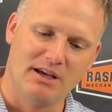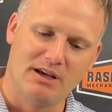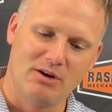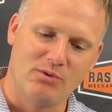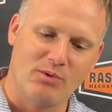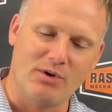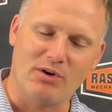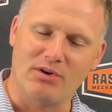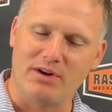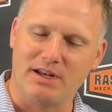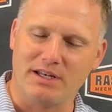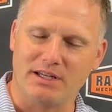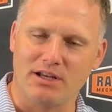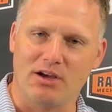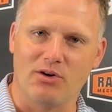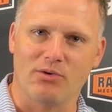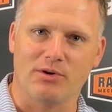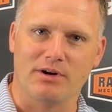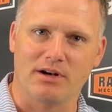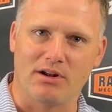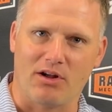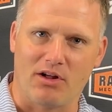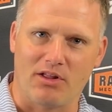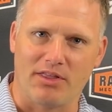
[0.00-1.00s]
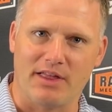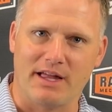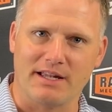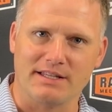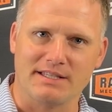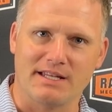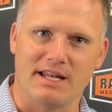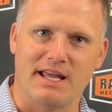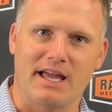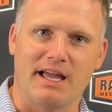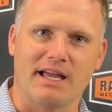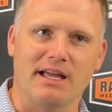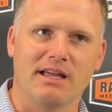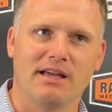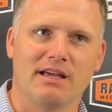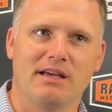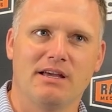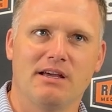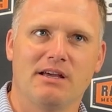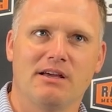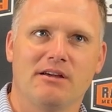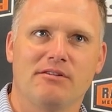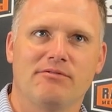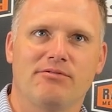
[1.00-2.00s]
We don't need to go into all that today.
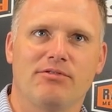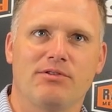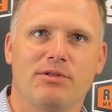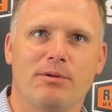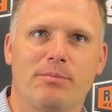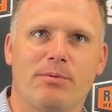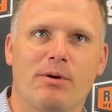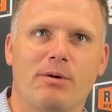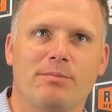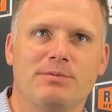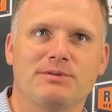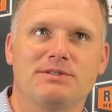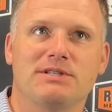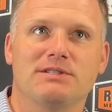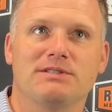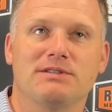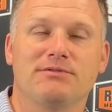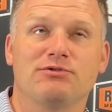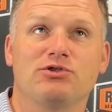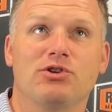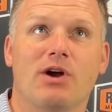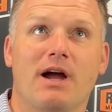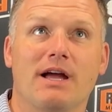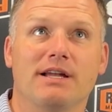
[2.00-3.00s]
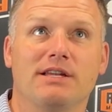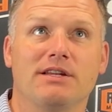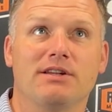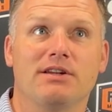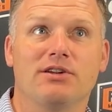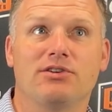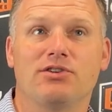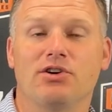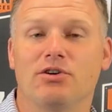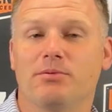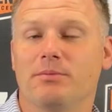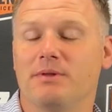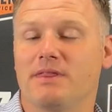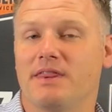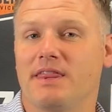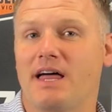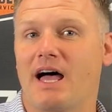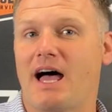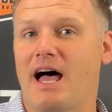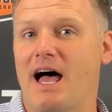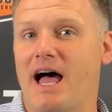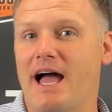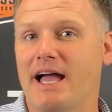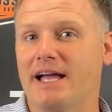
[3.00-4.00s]
For the purposes of trying to determine the
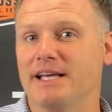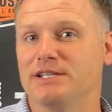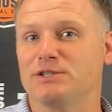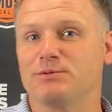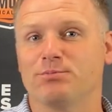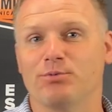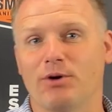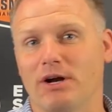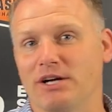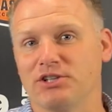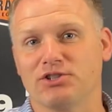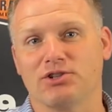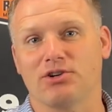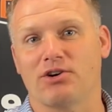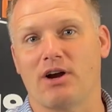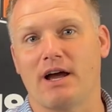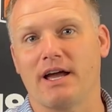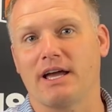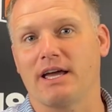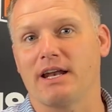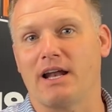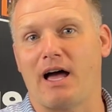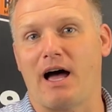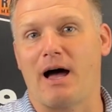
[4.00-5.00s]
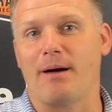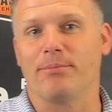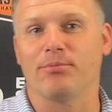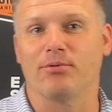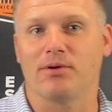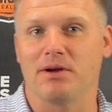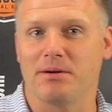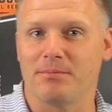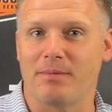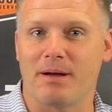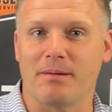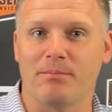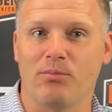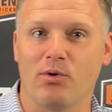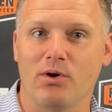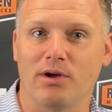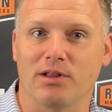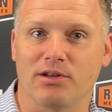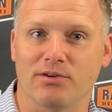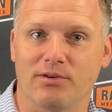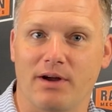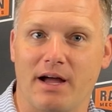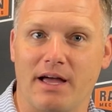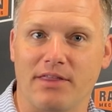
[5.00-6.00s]
highest pressure I can operate my
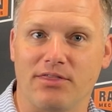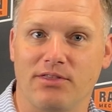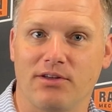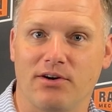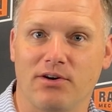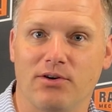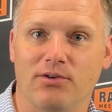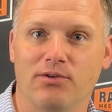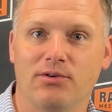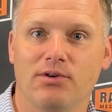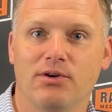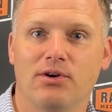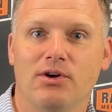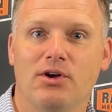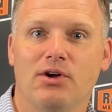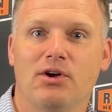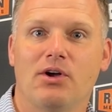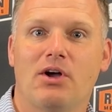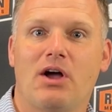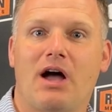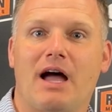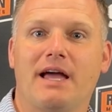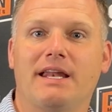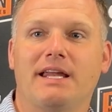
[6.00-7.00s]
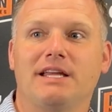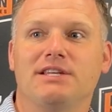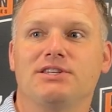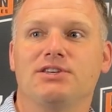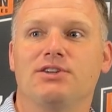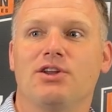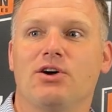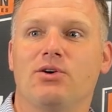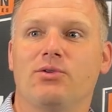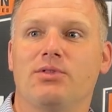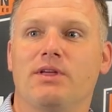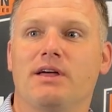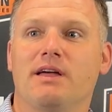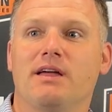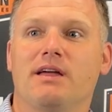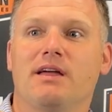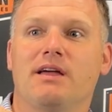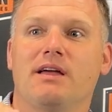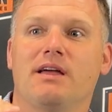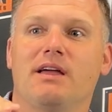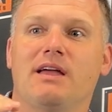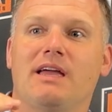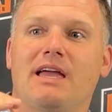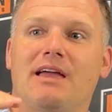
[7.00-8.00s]
boiler at, though, I need to know that
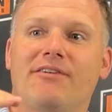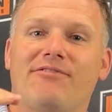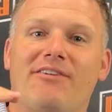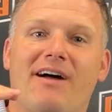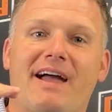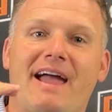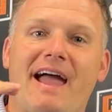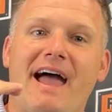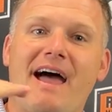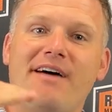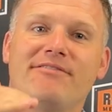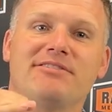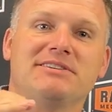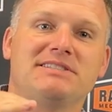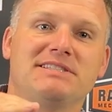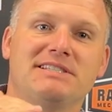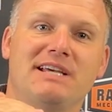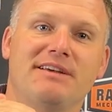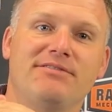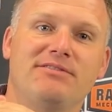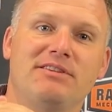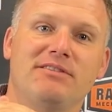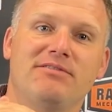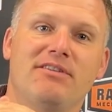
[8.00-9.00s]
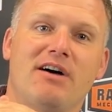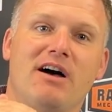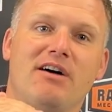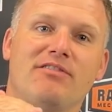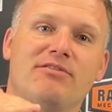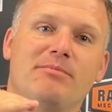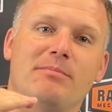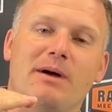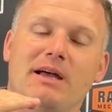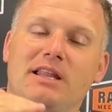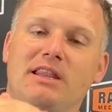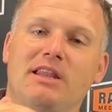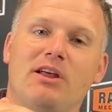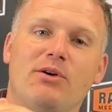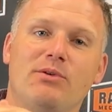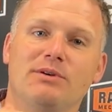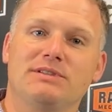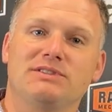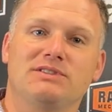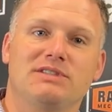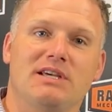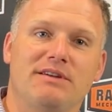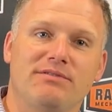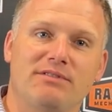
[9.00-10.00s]
if I have a safety valve and my
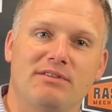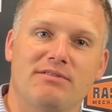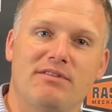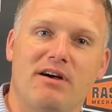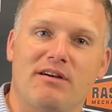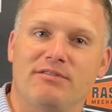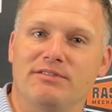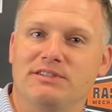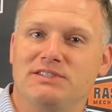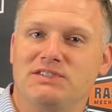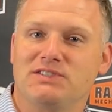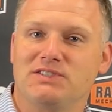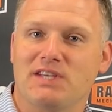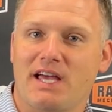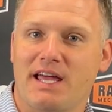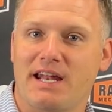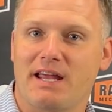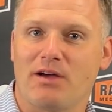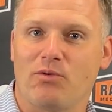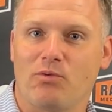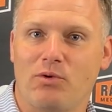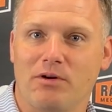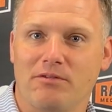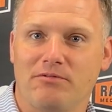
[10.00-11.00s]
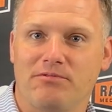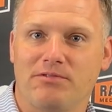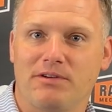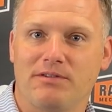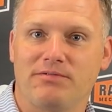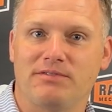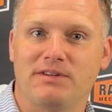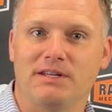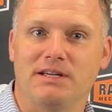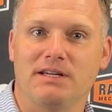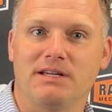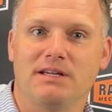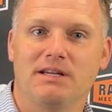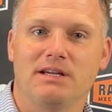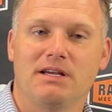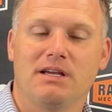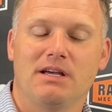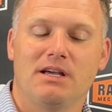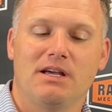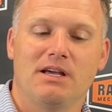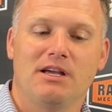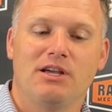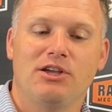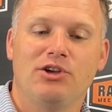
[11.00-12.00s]
lowest safety valve is set at 150,
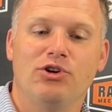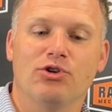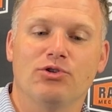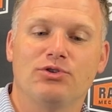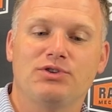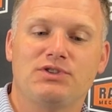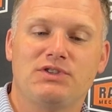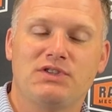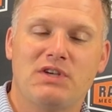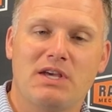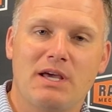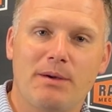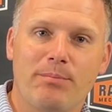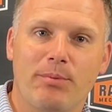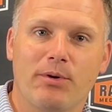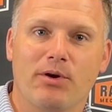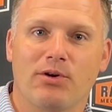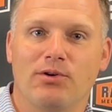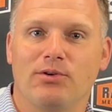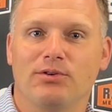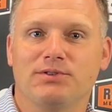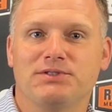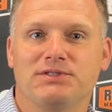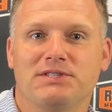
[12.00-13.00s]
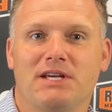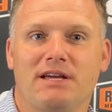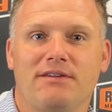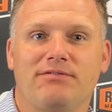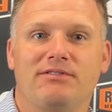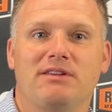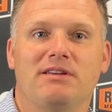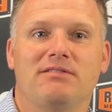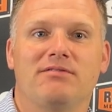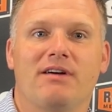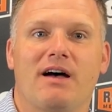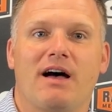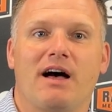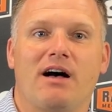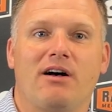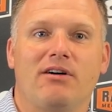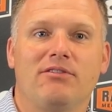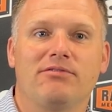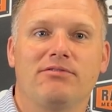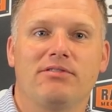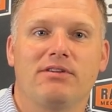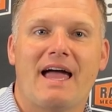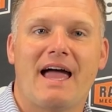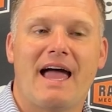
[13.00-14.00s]
your typical safety
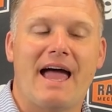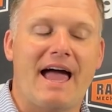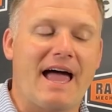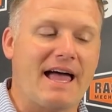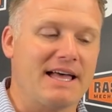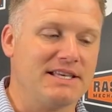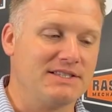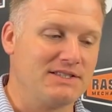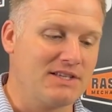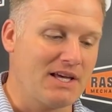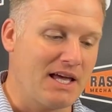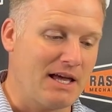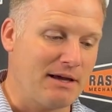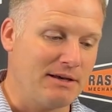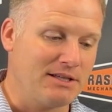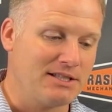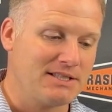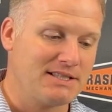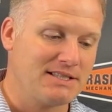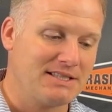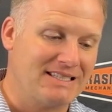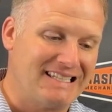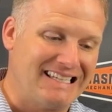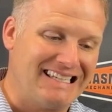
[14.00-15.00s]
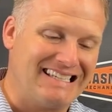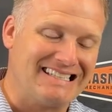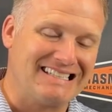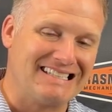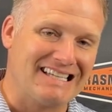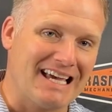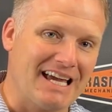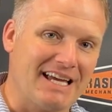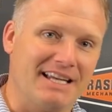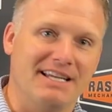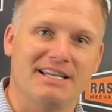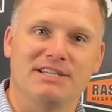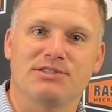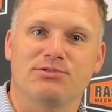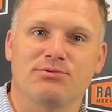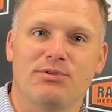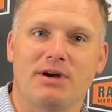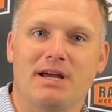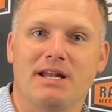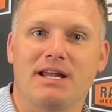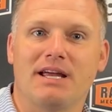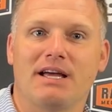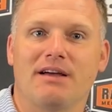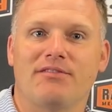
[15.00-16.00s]
valve has a seat tightness
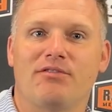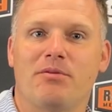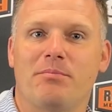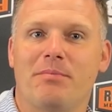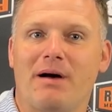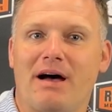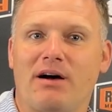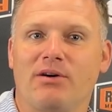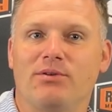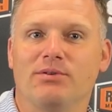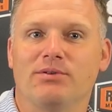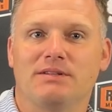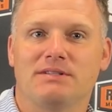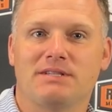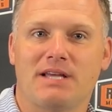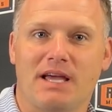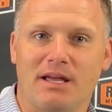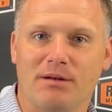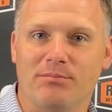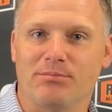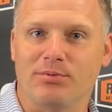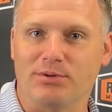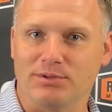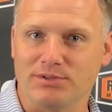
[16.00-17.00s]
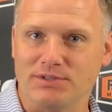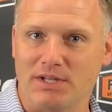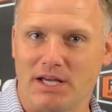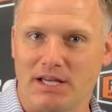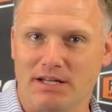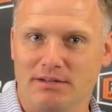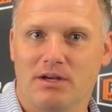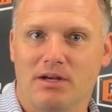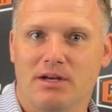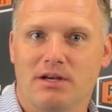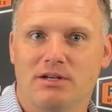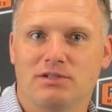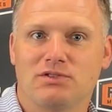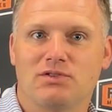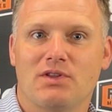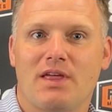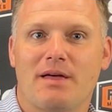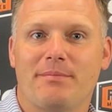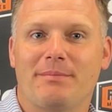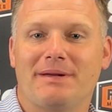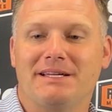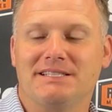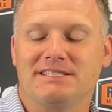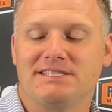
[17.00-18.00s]
rating of about 10%. So
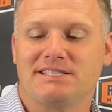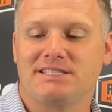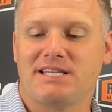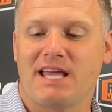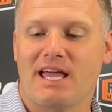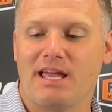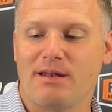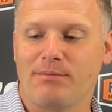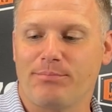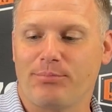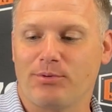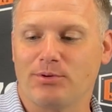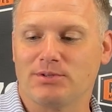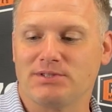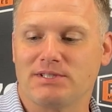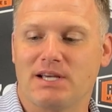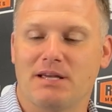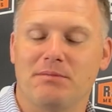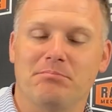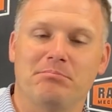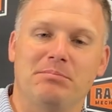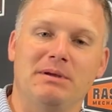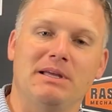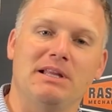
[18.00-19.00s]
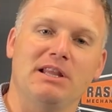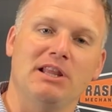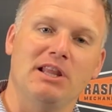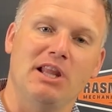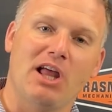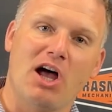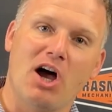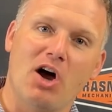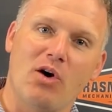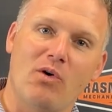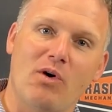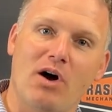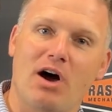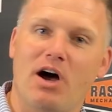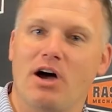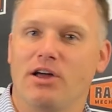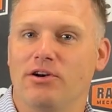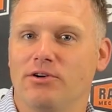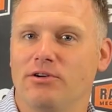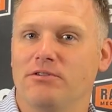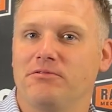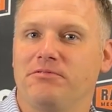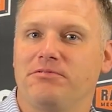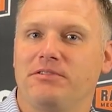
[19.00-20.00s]
that means 10% below
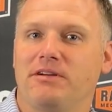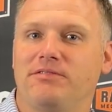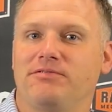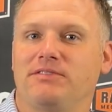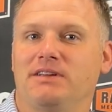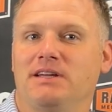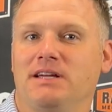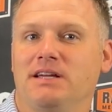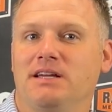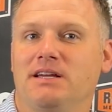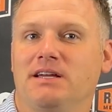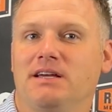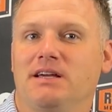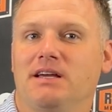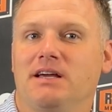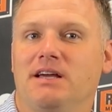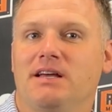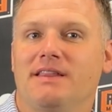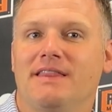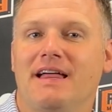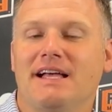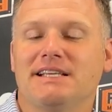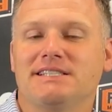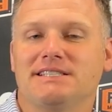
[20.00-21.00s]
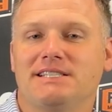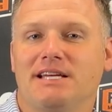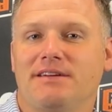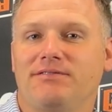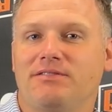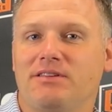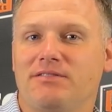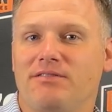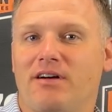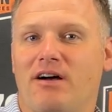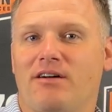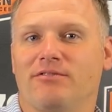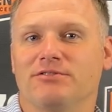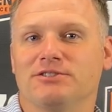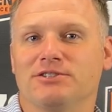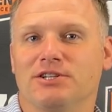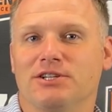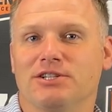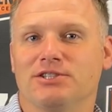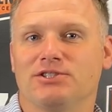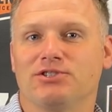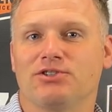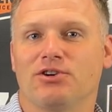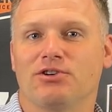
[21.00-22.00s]
150, that safety valve is
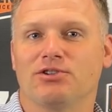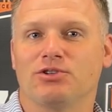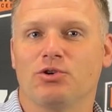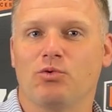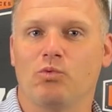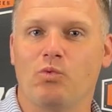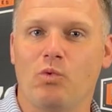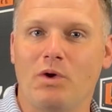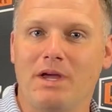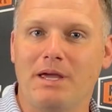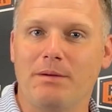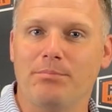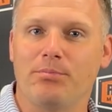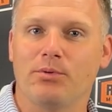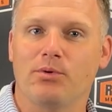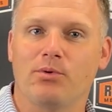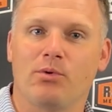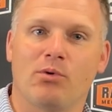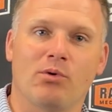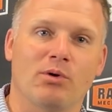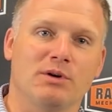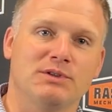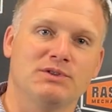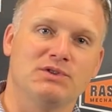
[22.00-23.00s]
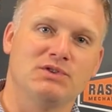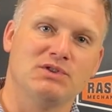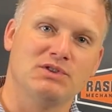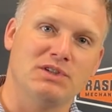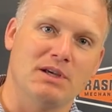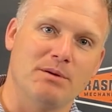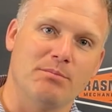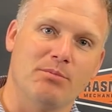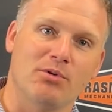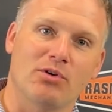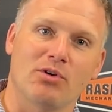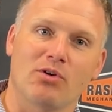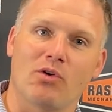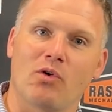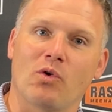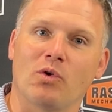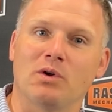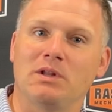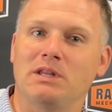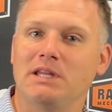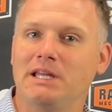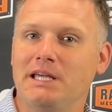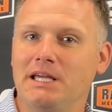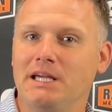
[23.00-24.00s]
going to start to weep or simmer or
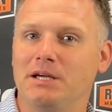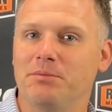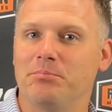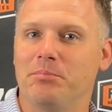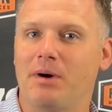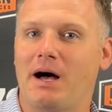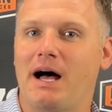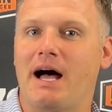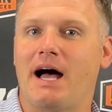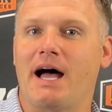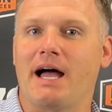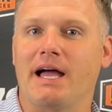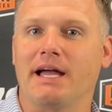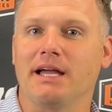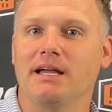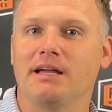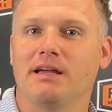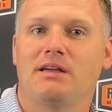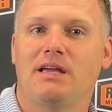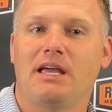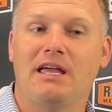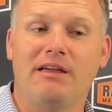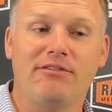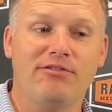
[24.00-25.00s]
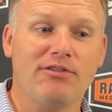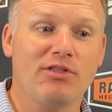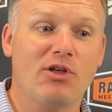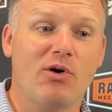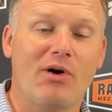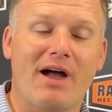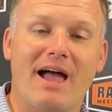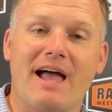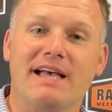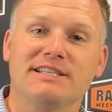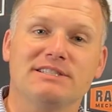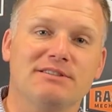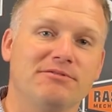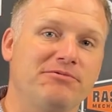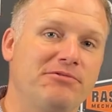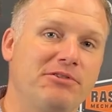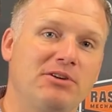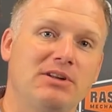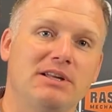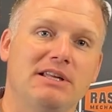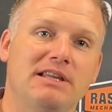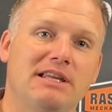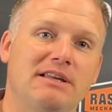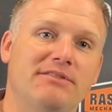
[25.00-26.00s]
leak by, even though it hasn't
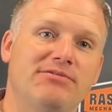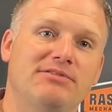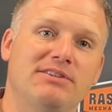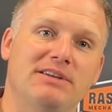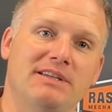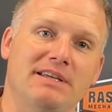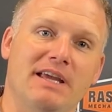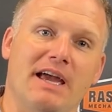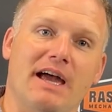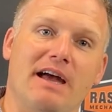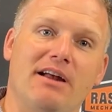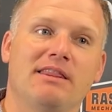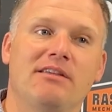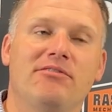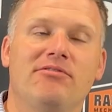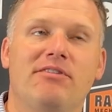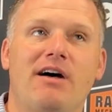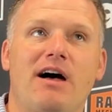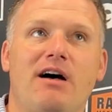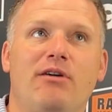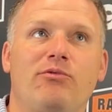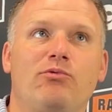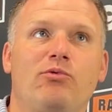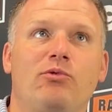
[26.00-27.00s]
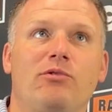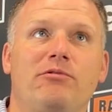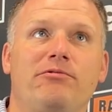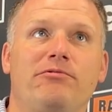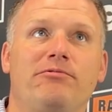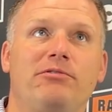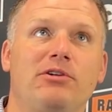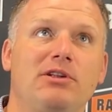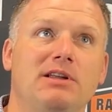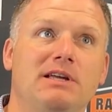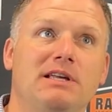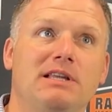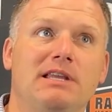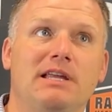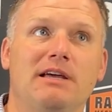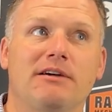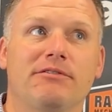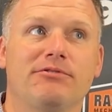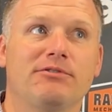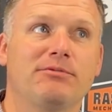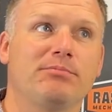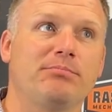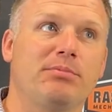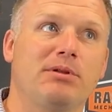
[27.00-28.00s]
fully lifted yet. The valve will fully
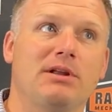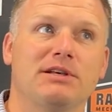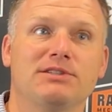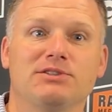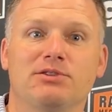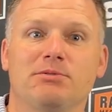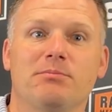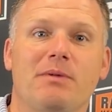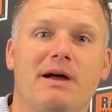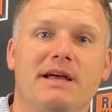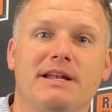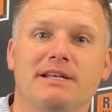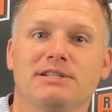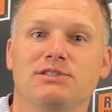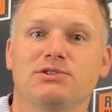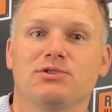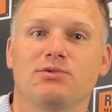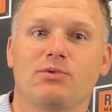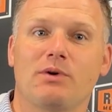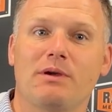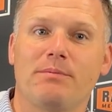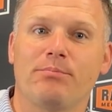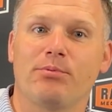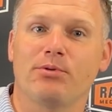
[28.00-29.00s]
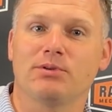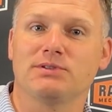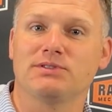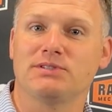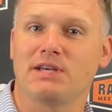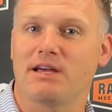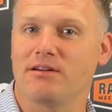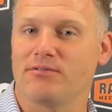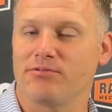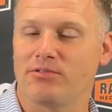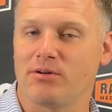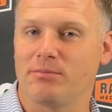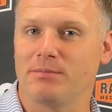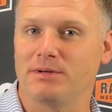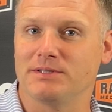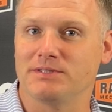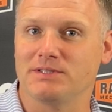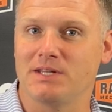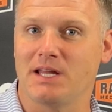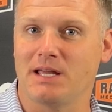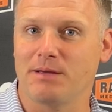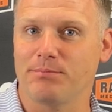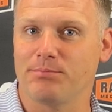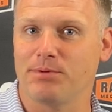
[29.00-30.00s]
lift plus or minus 3% from its
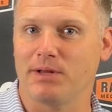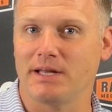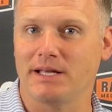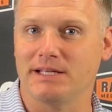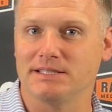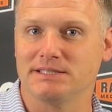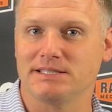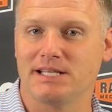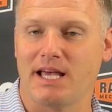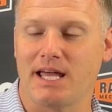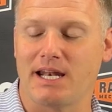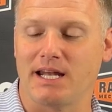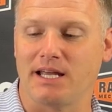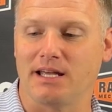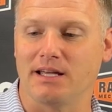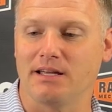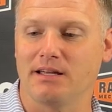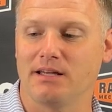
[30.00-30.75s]
nameplate setting.